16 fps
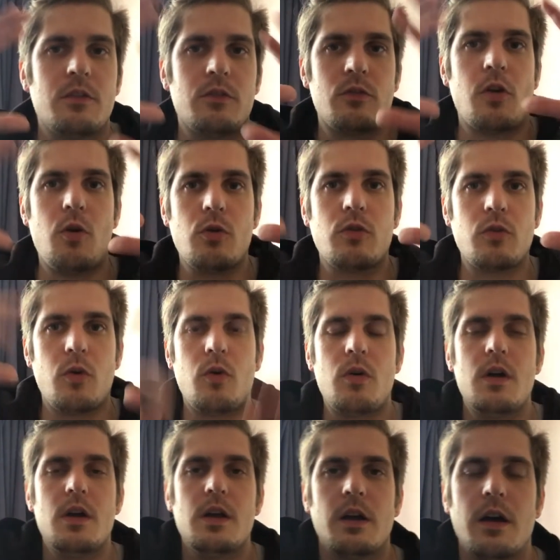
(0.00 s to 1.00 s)
total
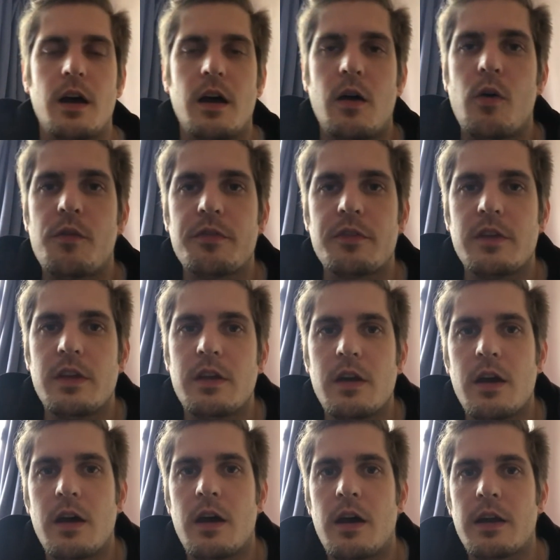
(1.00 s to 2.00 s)
of the
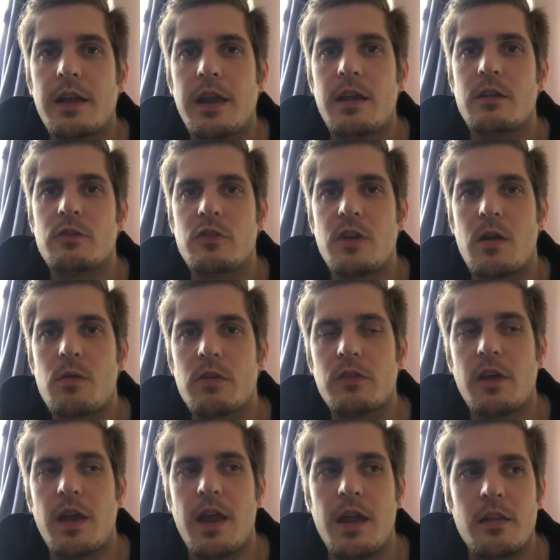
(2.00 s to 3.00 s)
Kanan Jarrus
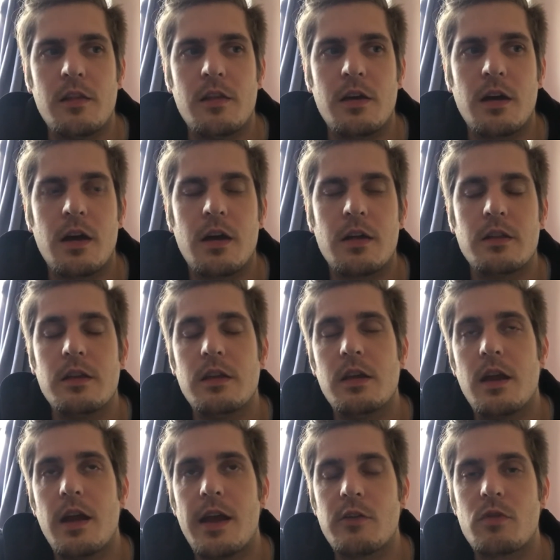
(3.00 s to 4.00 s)
and
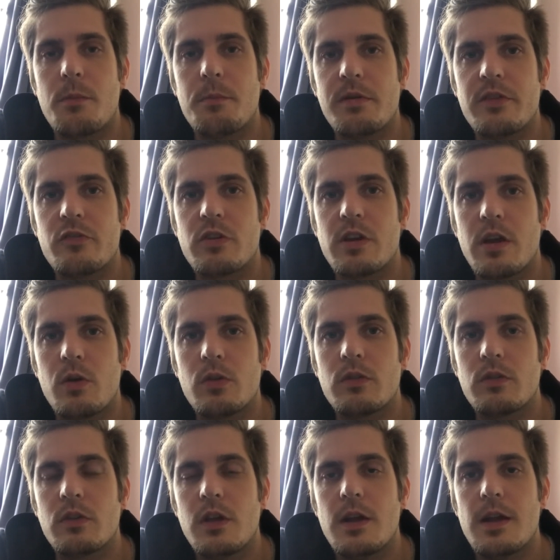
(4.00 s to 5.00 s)
the Ezra Bridger
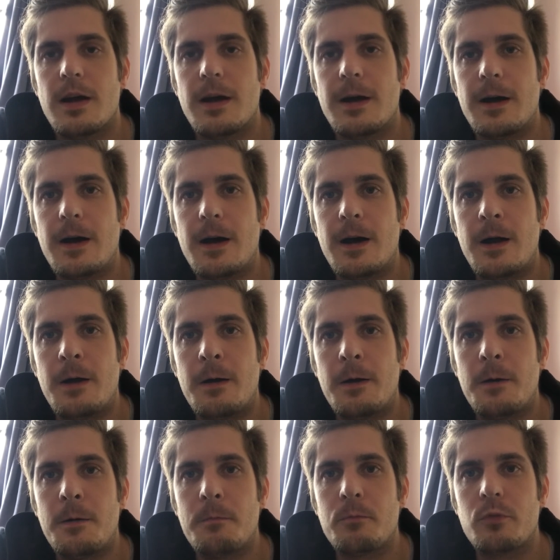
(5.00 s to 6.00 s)
hilts.
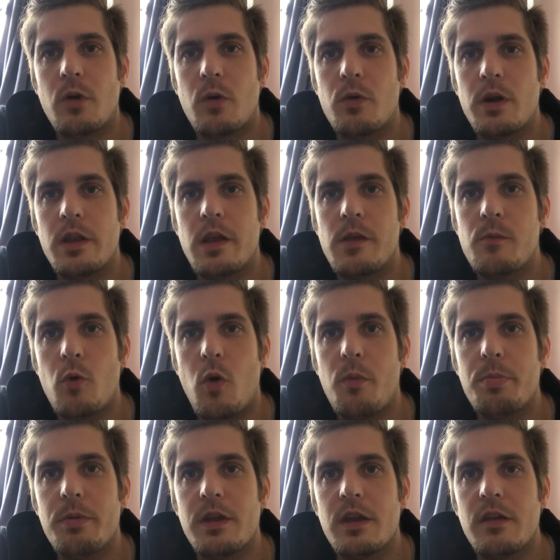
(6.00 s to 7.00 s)
So they will
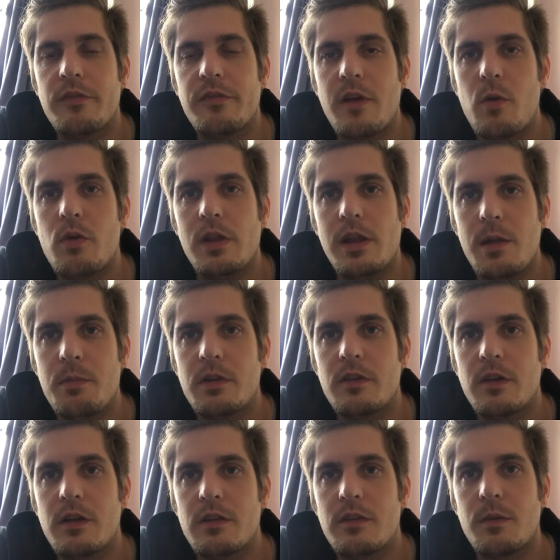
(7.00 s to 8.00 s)
be very
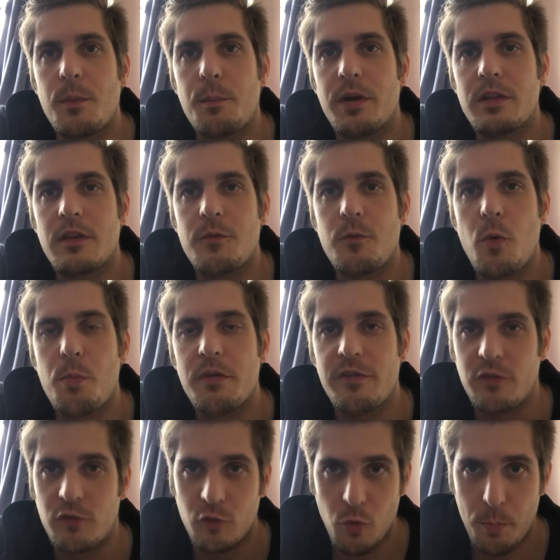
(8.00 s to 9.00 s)
limited, but they will be
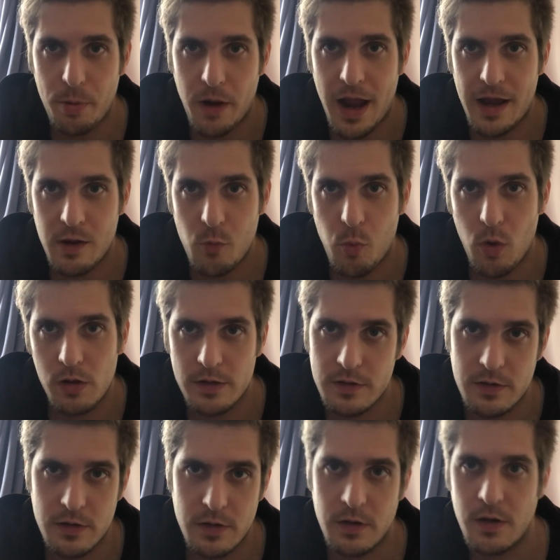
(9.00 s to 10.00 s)
super high
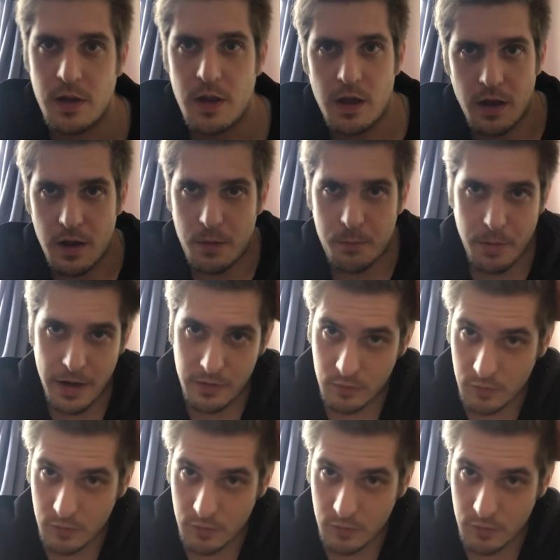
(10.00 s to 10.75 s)
quality by